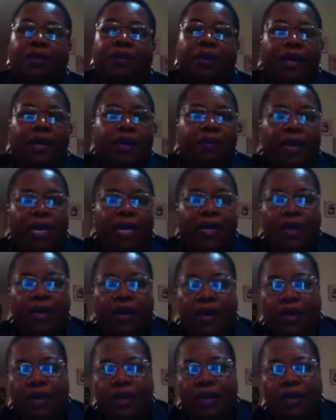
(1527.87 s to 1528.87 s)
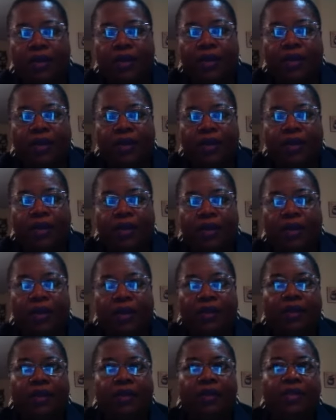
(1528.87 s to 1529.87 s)
park my car,
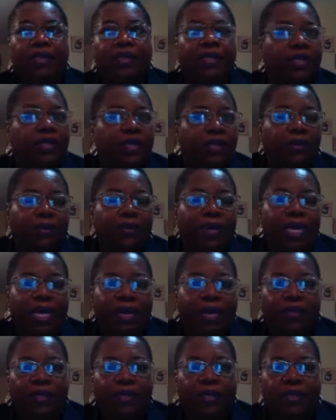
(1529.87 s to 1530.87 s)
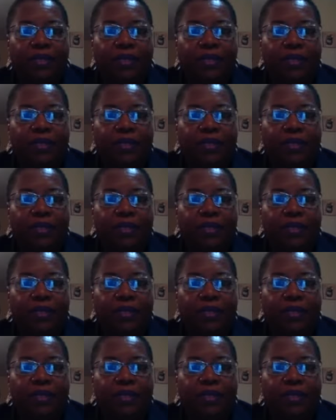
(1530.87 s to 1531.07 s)
and listen to the waves.